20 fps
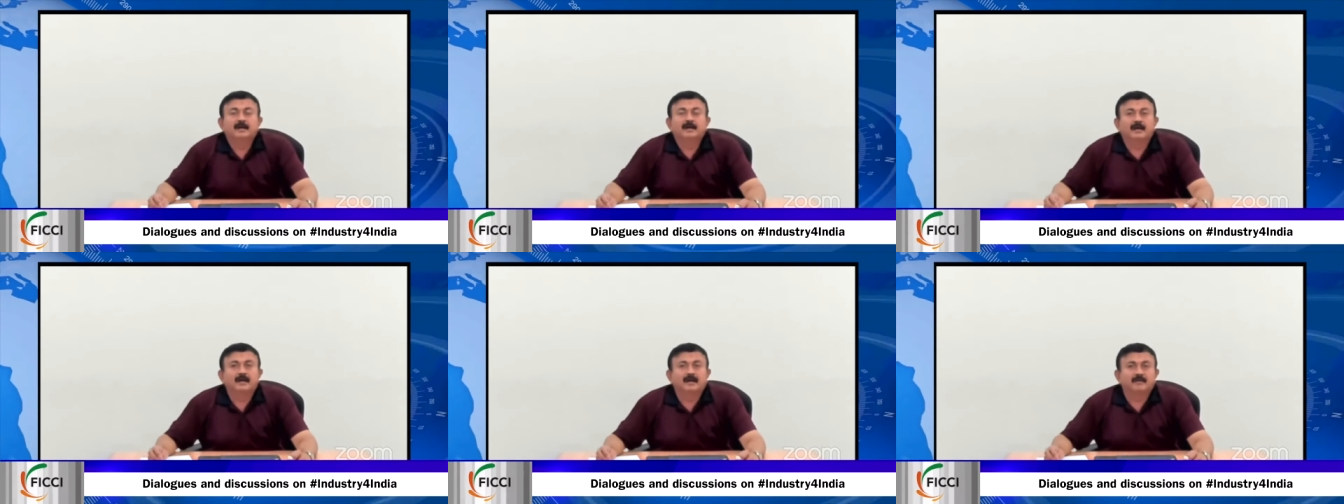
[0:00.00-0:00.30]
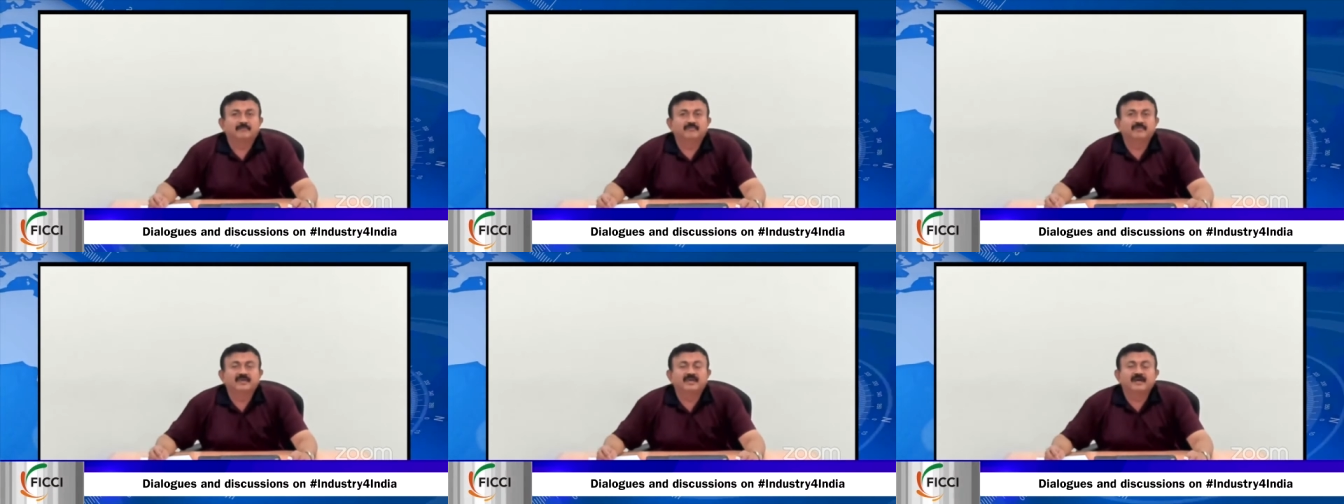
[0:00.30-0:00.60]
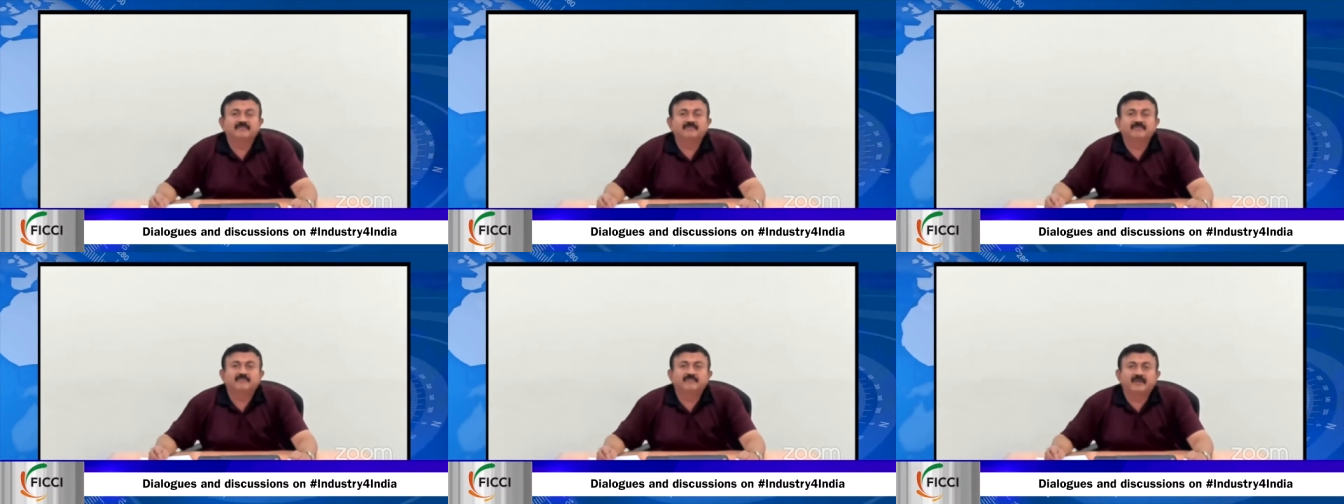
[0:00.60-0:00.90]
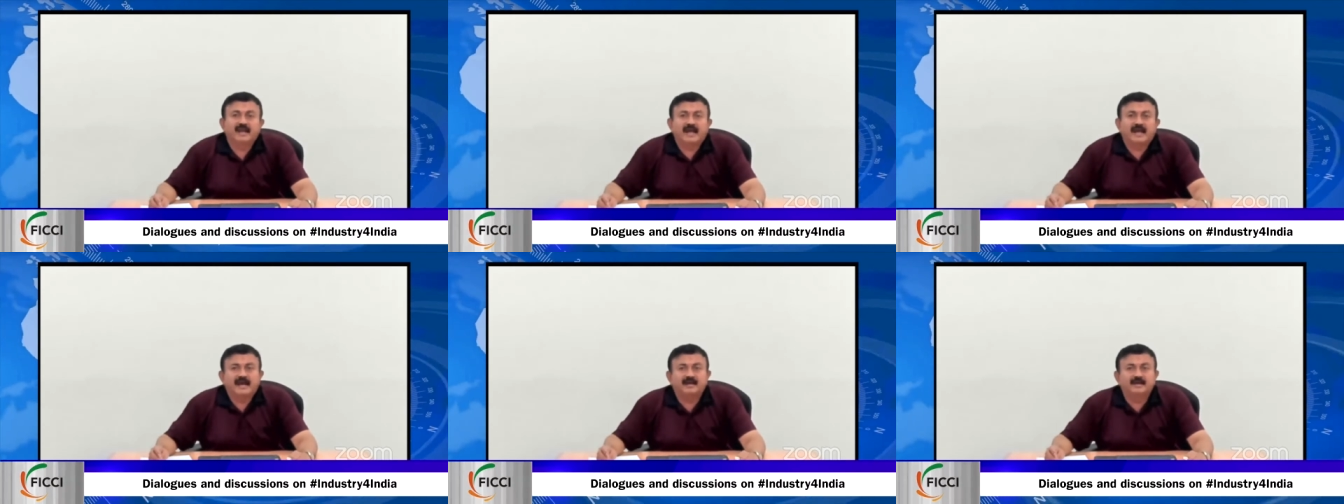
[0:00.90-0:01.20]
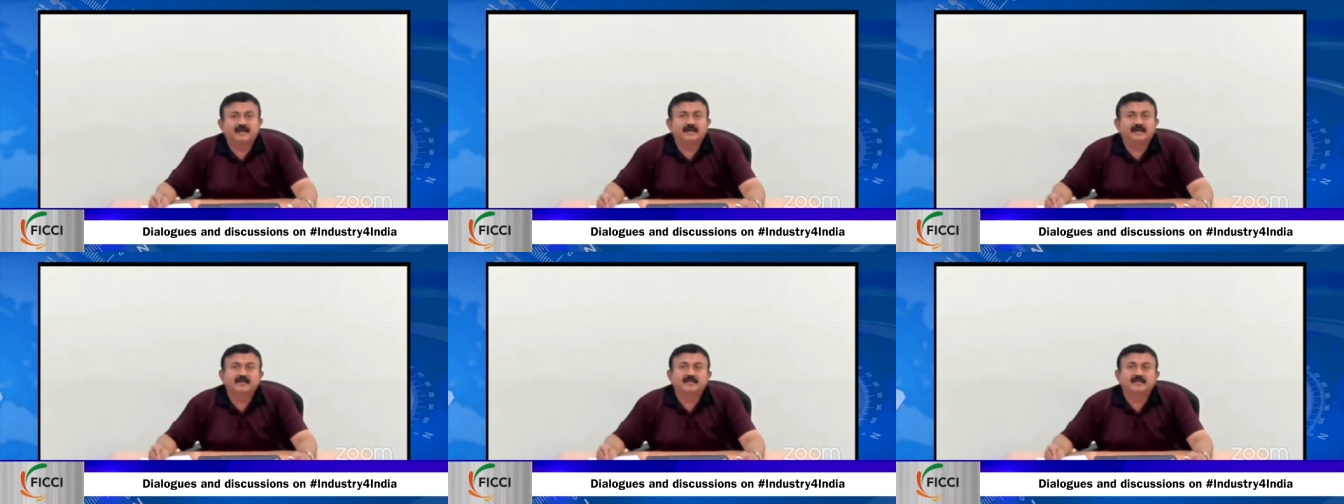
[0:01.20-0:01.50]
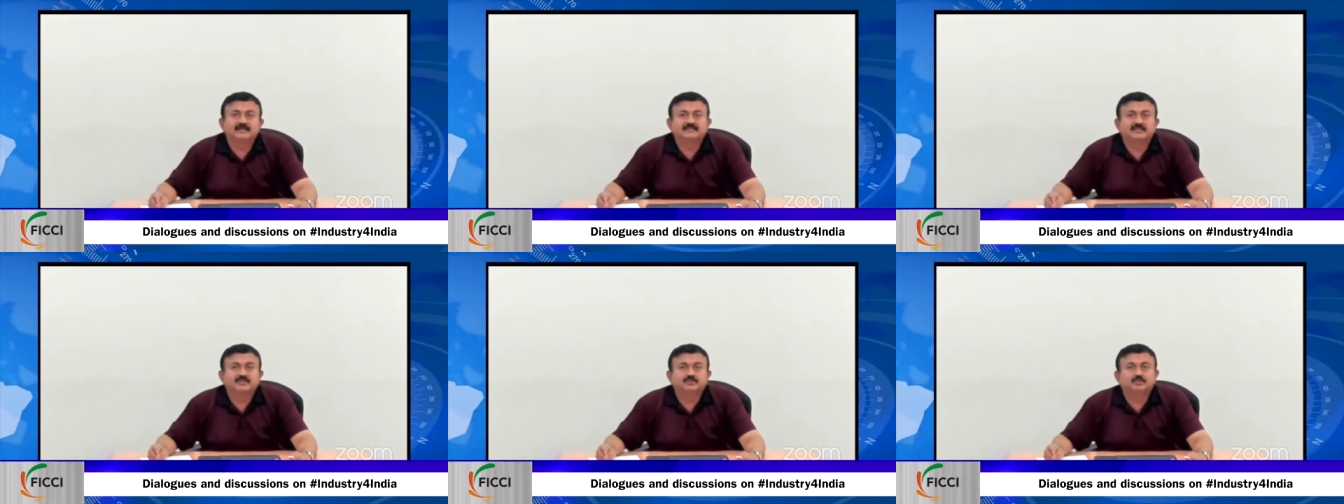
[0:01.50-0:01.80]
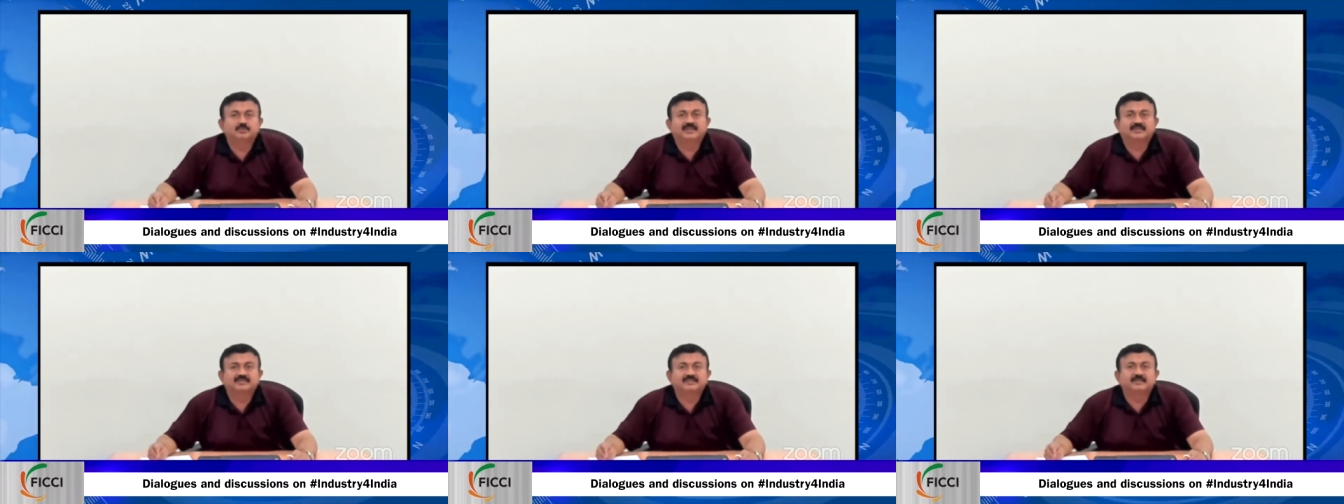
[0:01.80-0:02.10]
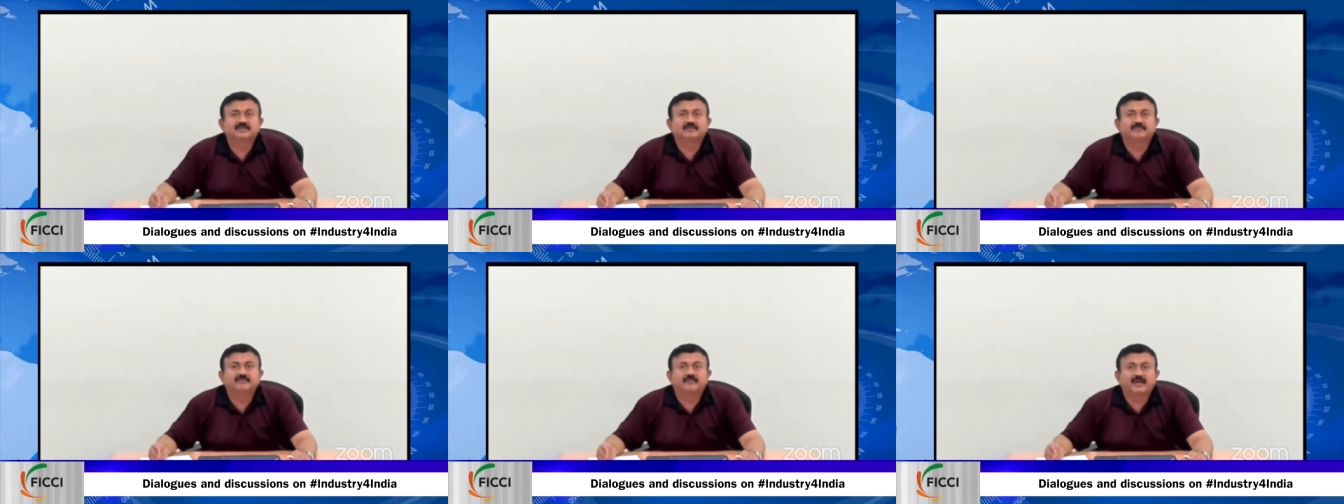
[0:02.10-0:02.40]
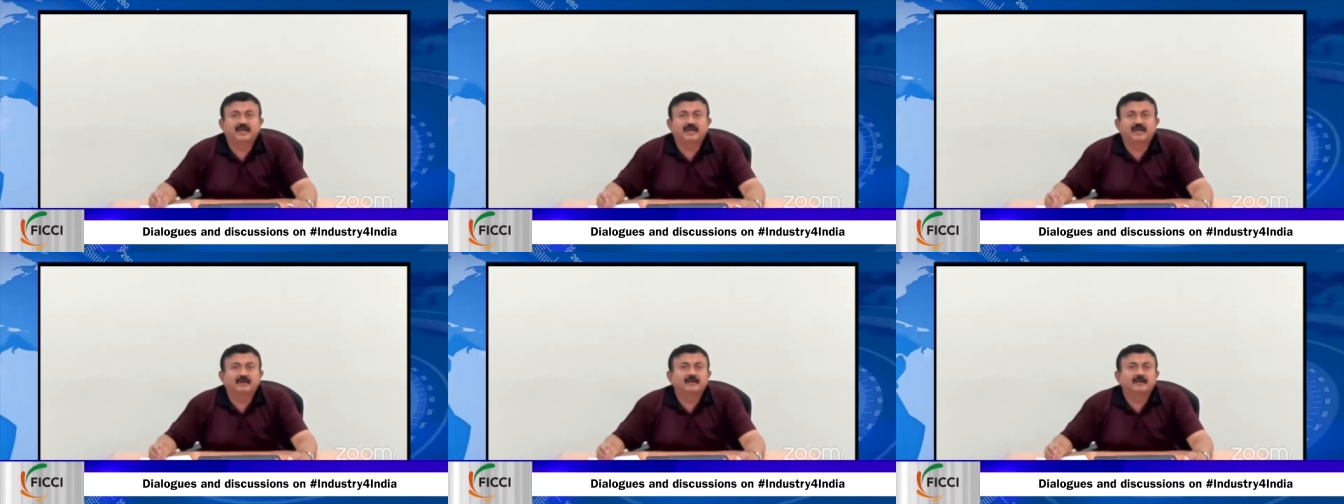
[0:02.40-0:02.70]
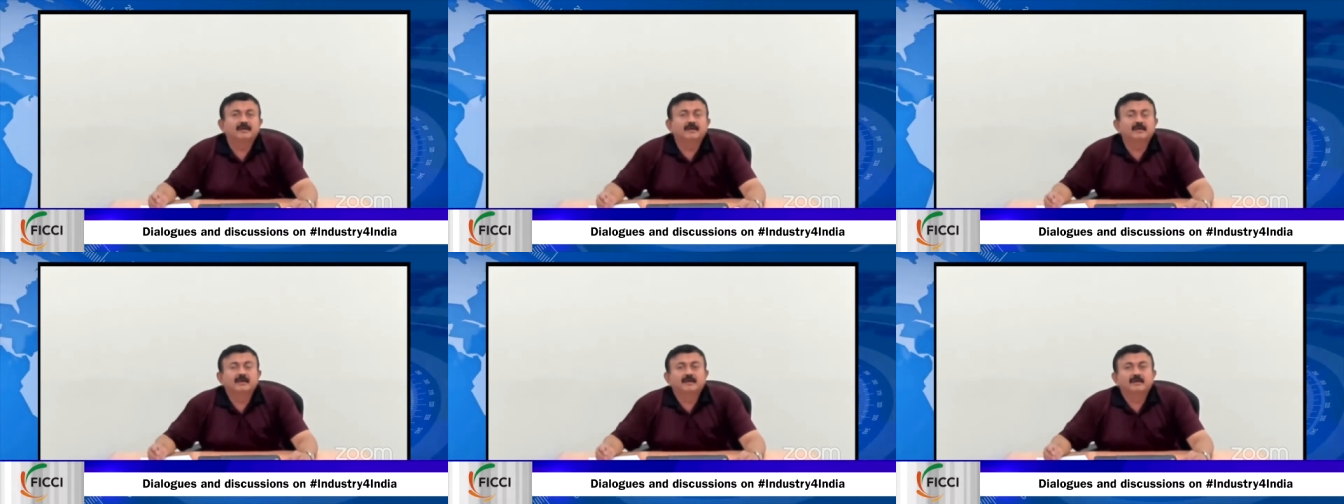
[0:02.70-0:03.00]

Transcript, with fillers: Uh, we have landed in a situation where